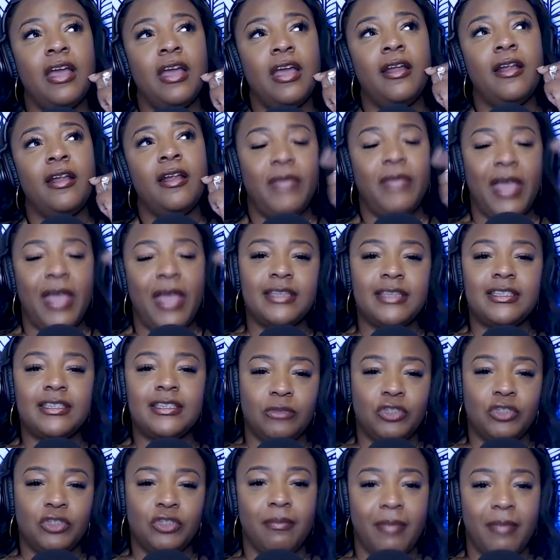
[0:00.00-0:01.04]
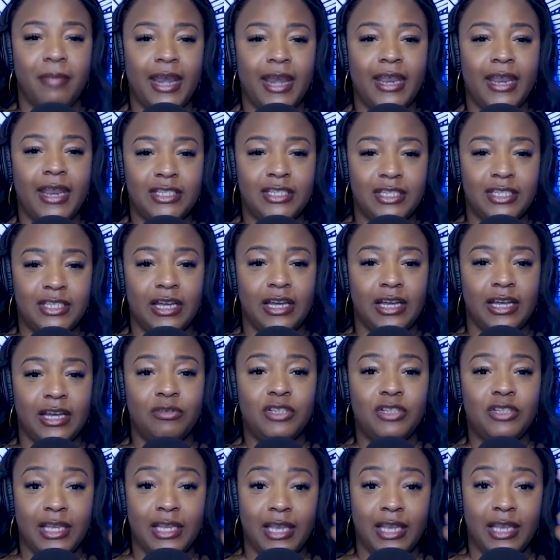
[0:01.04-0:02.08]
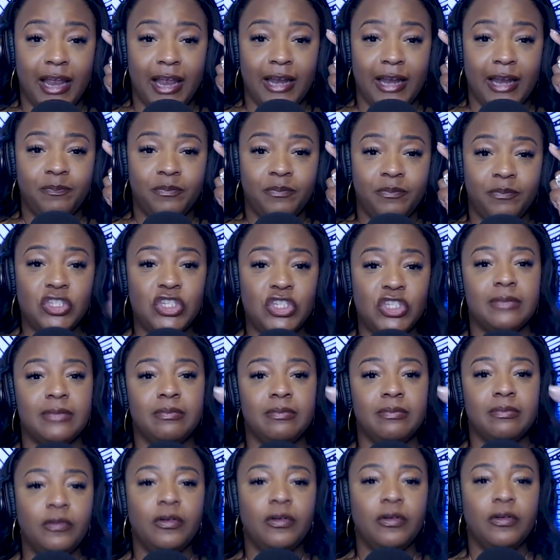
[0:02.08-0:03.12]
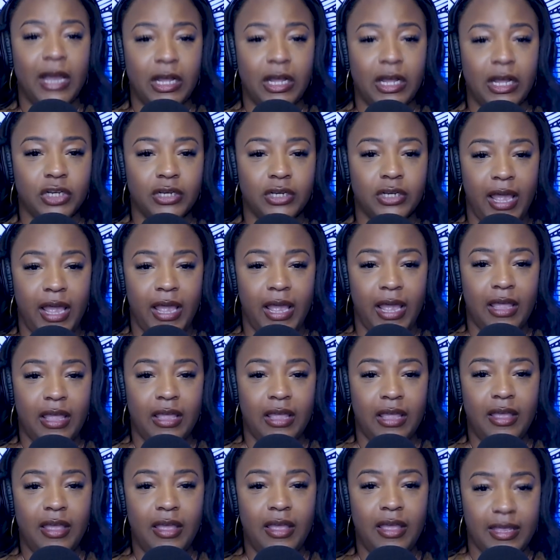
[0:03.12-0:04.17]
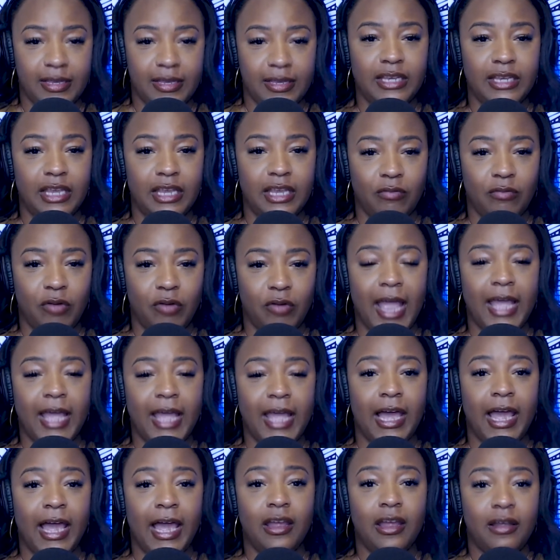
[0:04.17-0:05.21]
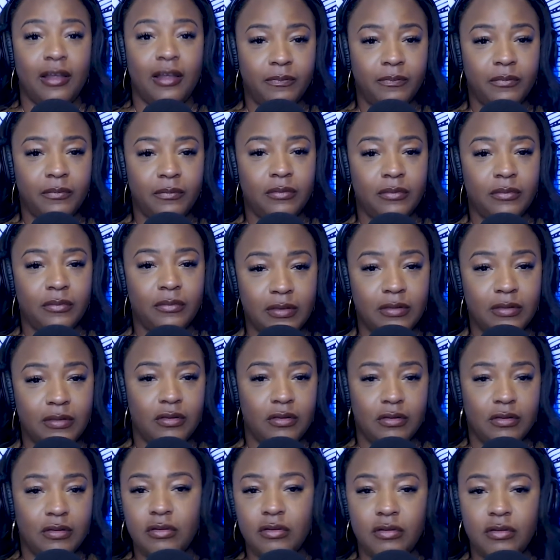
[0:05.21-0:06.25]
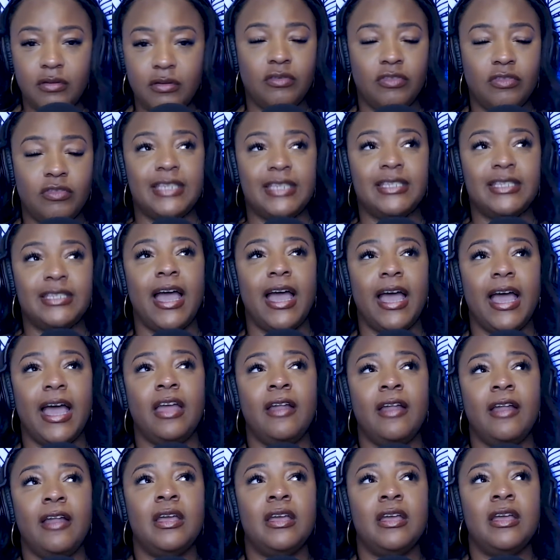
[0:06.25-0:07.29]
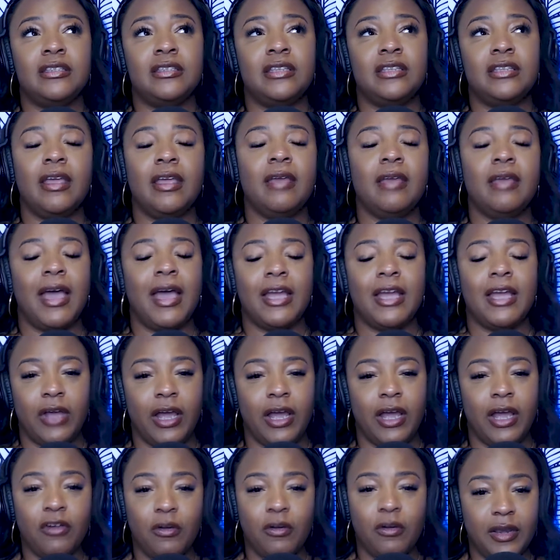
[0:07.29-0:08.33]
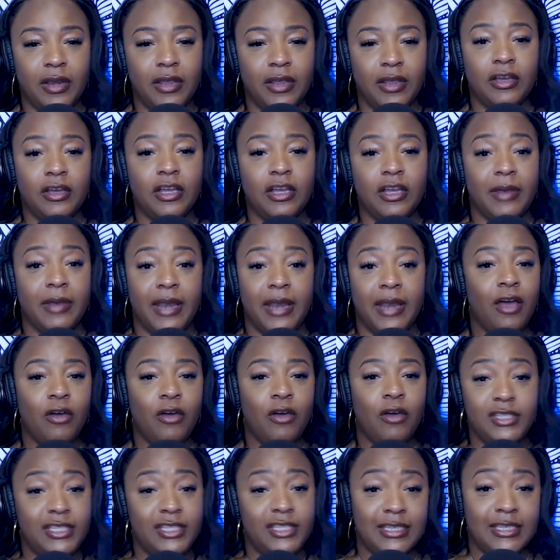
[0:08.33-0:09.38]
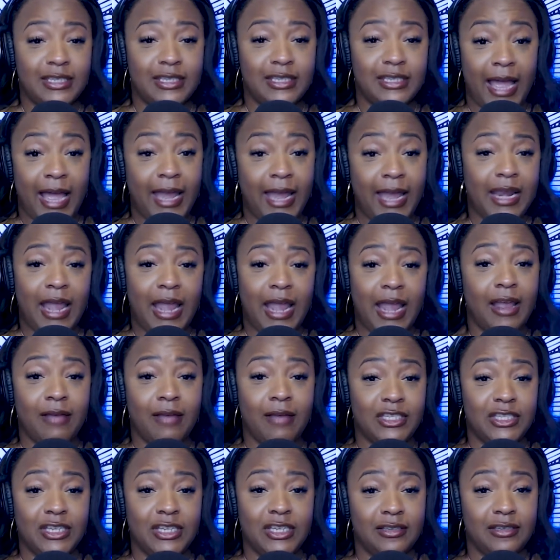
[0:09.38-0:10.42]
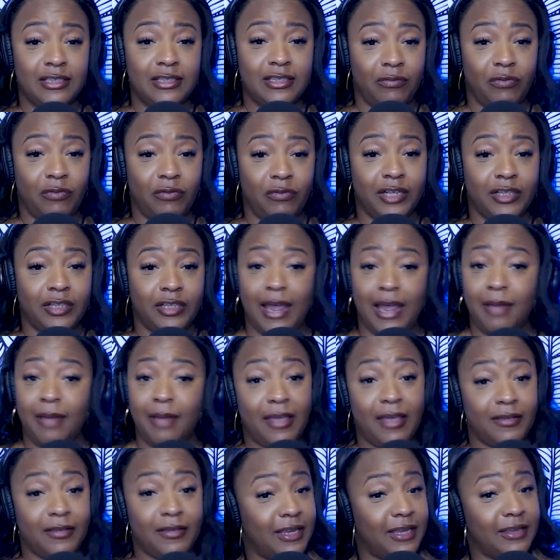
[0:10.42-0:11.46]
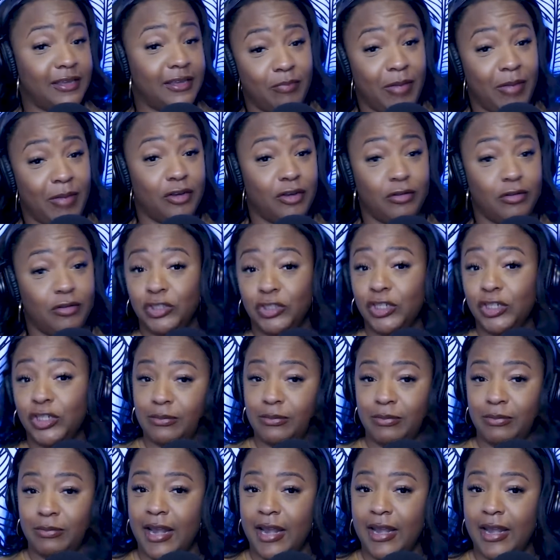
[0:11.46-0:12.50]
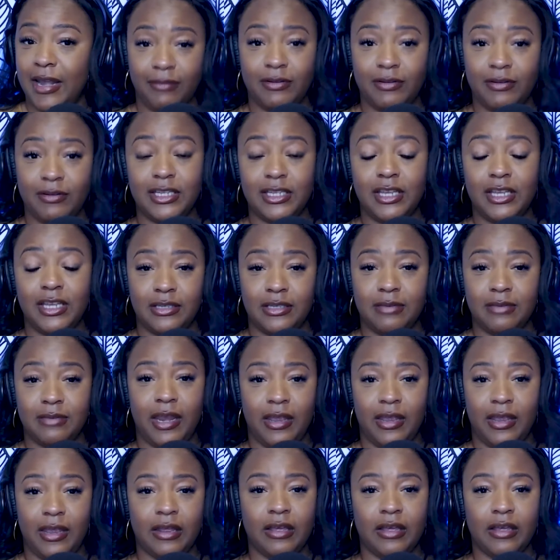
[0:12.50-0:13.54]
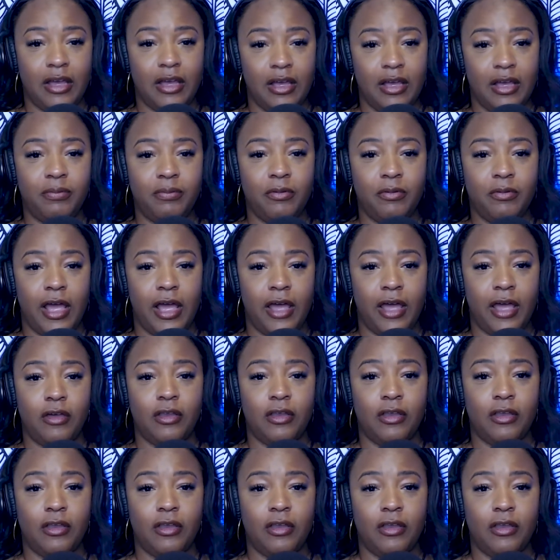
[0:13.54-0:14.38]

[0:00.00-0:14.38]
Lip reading: that is some traumatic stuff to like just move about your day and see, right? Like, that's not, mind you, I grew up in the hood, but I never seen stuff like that. I may have seen somebody doing drugs, but I never seen somebody get a gun pulled out on them,